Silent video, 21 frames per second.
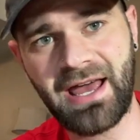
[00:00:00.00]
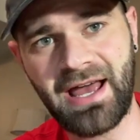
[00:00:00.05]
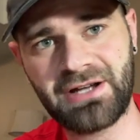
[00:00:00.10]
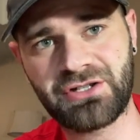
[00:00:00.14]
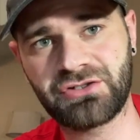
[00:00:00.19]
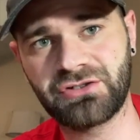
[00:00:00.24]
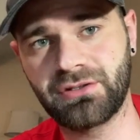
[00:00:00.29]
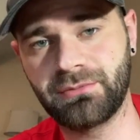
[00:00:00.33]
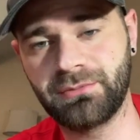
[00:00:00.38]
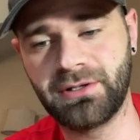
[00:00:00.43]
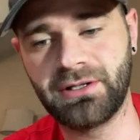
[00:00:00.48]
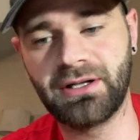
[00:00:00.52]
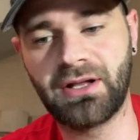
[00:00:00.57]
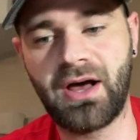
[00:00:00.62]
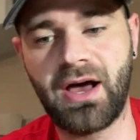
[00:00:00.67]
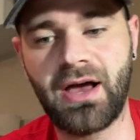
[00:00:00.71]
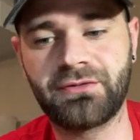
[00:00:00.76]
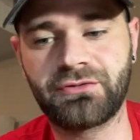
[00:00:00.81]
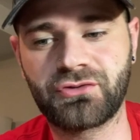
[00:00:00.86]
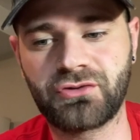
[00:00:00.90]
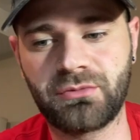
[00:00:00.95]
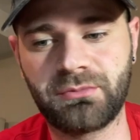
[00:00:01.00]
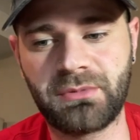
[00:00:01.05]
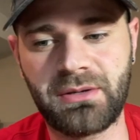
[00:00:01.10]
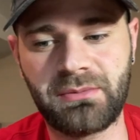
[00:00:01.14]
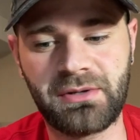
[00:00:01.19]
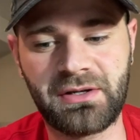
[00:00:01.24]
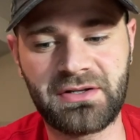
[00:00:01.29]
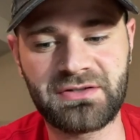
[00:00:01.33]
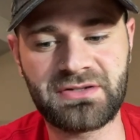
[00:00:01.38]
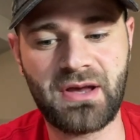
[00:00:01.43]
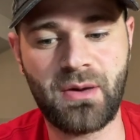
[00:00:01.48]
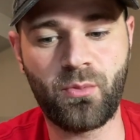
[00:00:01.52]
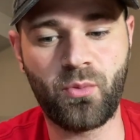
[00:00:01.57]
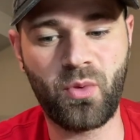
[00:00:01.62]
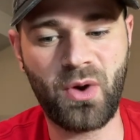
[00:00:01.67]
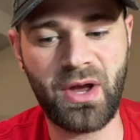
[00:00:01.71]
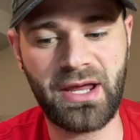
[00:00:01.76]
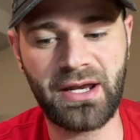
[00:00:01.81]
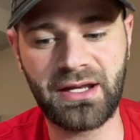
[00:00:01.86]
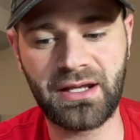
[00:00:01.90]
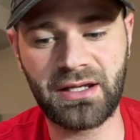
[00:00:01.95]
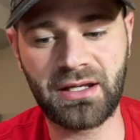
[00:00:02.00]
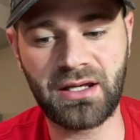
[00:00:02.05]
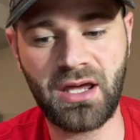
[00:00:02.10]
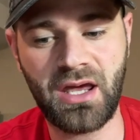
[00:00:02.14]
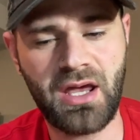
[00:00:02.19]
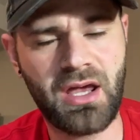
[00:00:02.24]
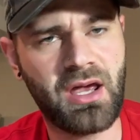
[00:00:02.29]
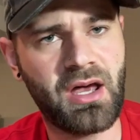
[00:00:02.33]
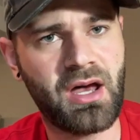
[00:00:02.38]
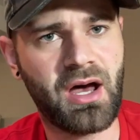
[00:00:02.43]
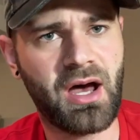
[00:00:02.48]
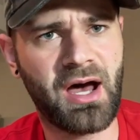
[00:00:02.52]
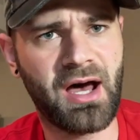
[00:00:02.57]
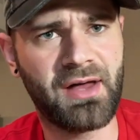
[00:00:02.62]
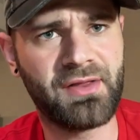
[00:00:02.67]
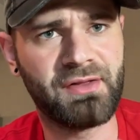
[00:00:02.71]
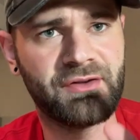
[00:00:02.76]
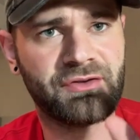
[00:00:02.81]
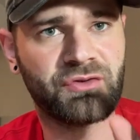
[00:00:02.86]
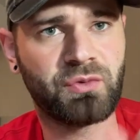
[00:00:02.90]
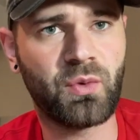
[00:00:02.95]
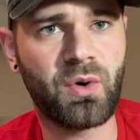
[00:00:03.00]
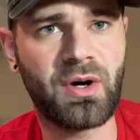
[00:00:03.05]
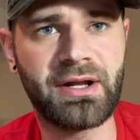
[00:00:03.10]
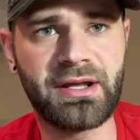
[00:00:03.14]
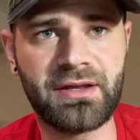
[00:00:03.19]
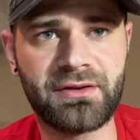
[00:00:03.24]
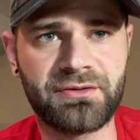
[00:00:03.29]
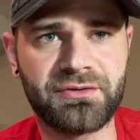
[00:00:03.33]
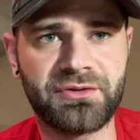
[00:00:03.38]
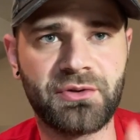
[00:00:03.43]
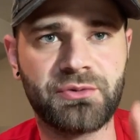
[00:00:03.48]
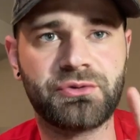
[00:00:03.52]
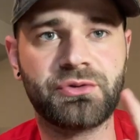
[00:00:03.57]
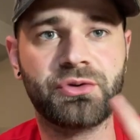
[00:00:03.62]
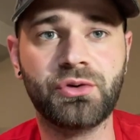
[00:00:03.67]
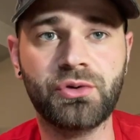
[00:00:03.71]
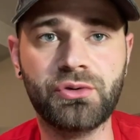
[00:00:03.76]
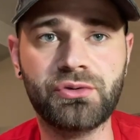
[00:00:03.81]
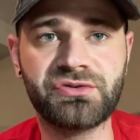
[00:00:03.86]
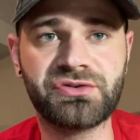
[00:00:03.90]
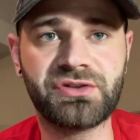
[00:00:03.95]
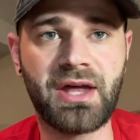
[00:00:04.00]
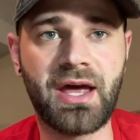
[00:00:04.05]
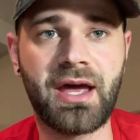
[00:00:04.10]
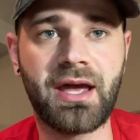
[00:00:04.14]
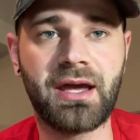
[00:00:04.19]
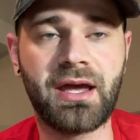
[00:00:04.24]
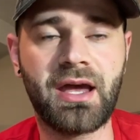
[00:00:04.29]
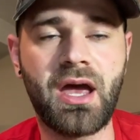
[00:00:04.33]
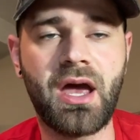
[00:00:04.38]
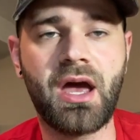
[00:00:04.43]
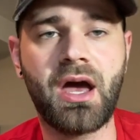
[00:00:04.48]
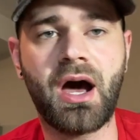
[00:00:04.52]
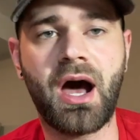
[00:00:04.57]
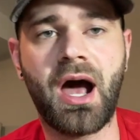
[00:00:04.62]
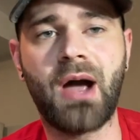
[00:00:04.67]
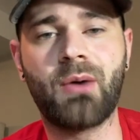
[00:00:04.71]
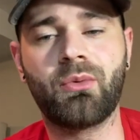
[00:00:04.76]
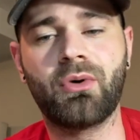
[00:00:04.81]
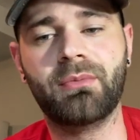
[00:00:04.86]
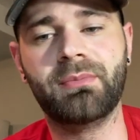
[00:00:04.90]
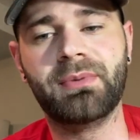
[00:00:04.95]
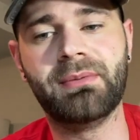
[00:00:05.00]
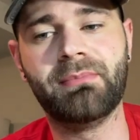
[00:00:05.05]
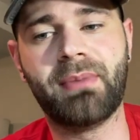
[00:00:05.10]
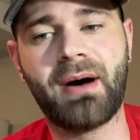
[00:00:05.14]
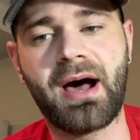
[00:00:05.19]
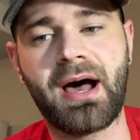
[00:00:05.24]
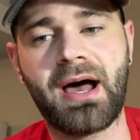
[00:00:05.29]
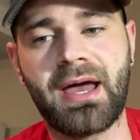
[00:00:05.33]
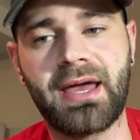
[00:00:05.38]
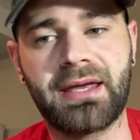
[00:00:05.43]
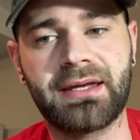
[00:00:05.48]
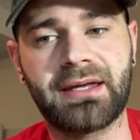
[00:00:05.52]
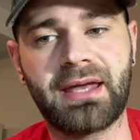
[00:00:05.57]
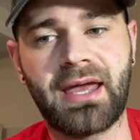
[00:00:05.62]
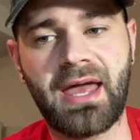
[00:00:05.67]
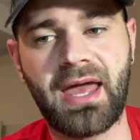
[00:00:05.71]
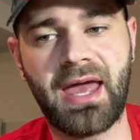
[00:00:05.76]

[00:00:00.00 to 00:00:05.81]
actually been live streaming because I'm waiting uh, the 20th. So Tuesday, I will be buying